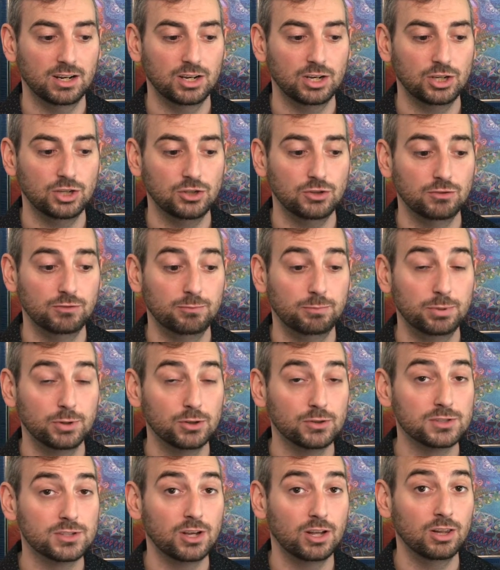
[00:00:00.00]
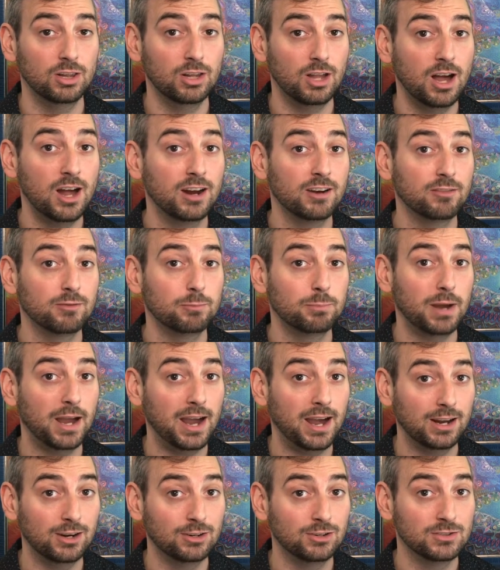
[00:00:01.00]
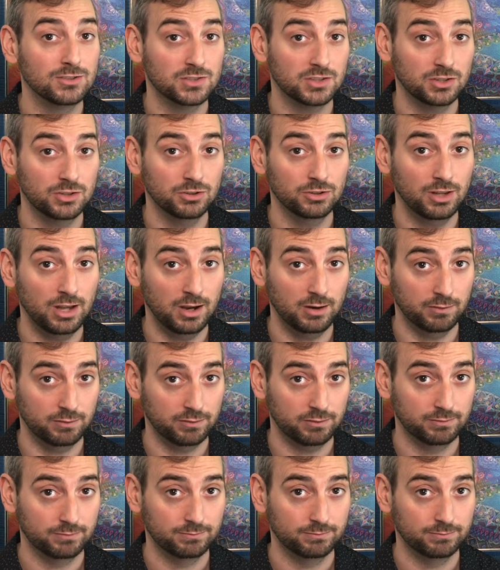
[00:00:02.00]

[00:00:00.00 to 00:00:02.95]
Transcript: you've built a lot of patterns in your life.